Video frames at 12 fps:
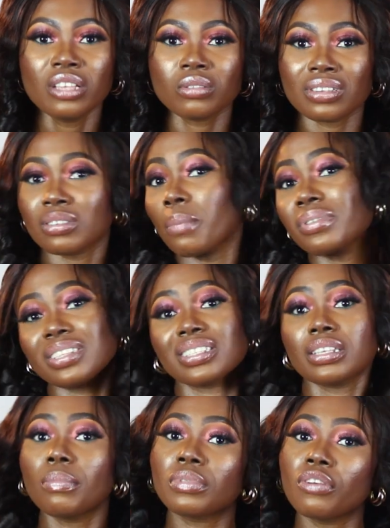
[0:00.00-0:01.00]
So it's almost the
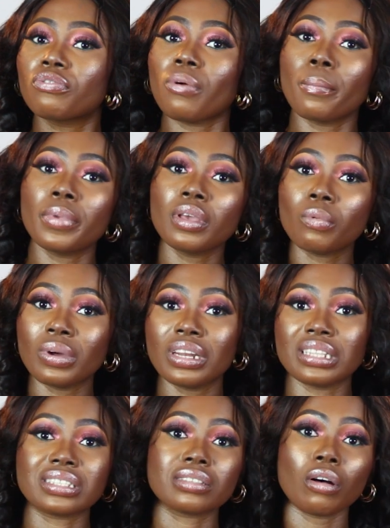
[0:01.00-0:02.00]
same for me when
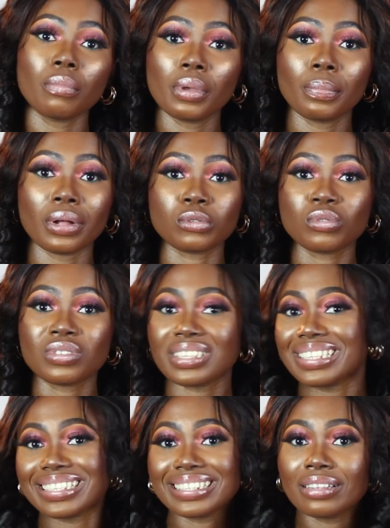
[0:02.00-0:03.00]
they tell me about
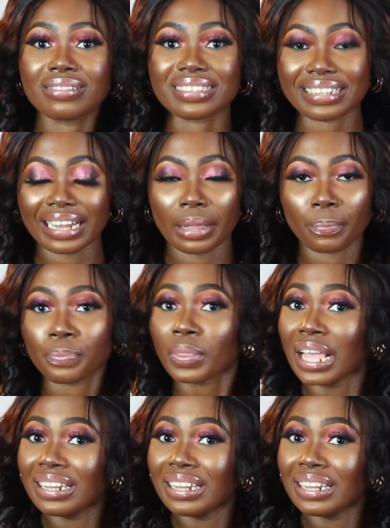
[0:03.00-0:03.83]
using snail slime.